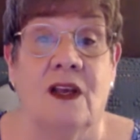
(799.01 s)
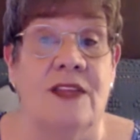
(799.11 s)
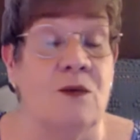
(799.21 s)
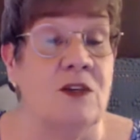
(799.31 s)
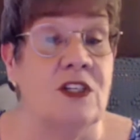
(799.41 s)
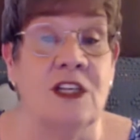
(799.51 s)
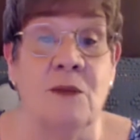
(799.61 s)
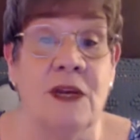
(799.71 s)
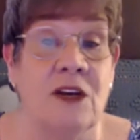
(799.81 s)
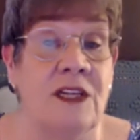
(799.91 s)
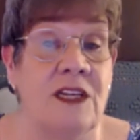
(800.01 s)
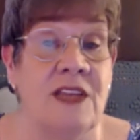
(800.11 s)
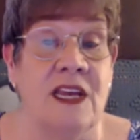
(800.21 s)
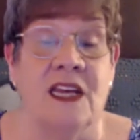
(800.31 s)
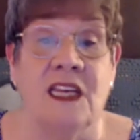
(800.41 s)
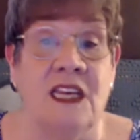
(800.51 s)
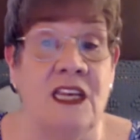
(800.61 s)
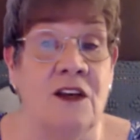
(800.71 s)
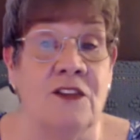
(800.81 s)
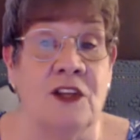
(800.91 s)
They were still married and they had
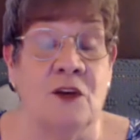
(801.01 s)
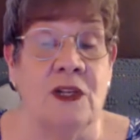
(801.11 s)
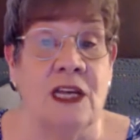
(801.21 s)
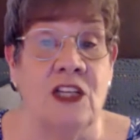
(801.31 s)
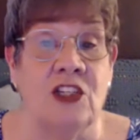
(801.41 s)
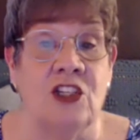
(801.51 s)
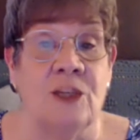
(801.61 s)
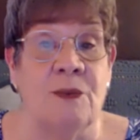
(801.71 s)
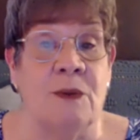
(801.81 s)
healed their relationship.